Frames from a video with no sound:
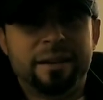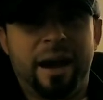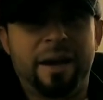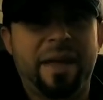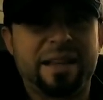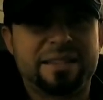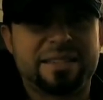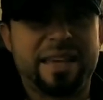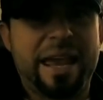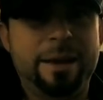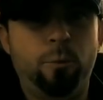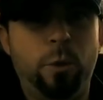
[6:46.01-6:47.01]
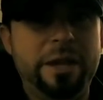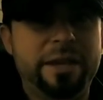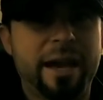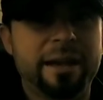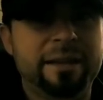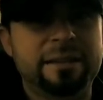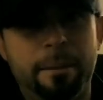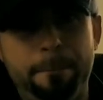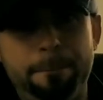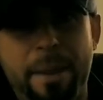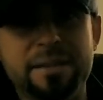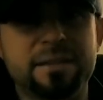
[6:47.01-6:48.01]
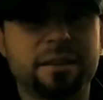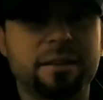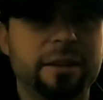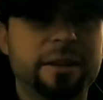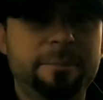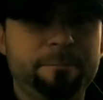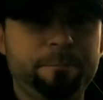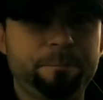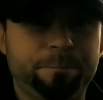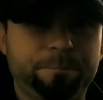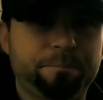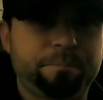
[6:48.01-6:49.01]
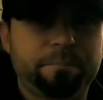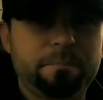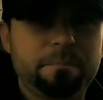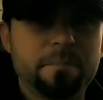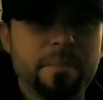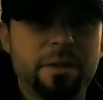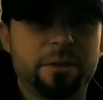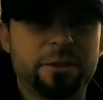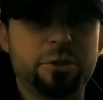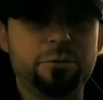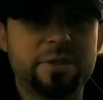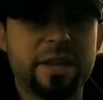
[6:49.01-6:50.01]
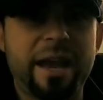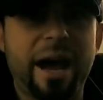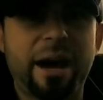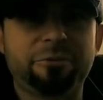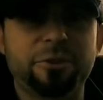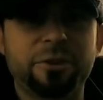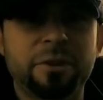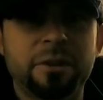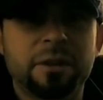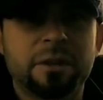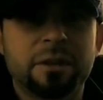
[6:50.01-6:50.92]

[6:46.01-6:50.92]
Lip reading: on that same weekend, basically, the Tuesday after,